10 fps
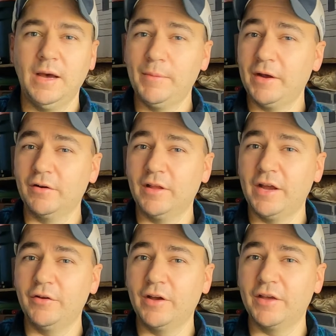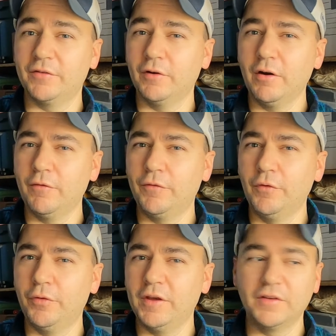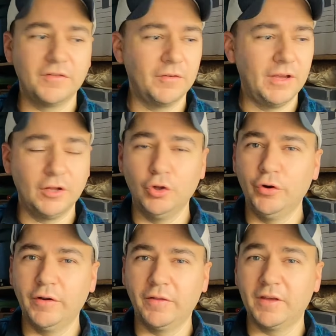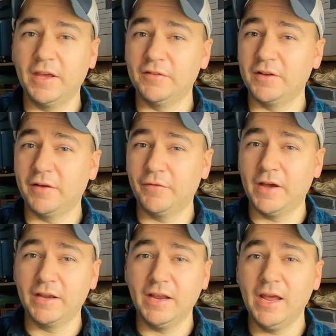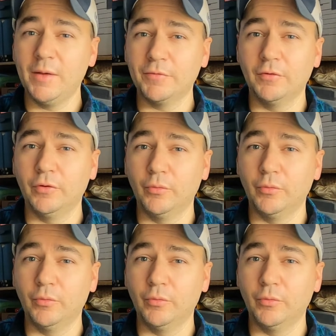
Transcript: I'm not going to lie to you guys, there are a few things included in the case that I find absolutely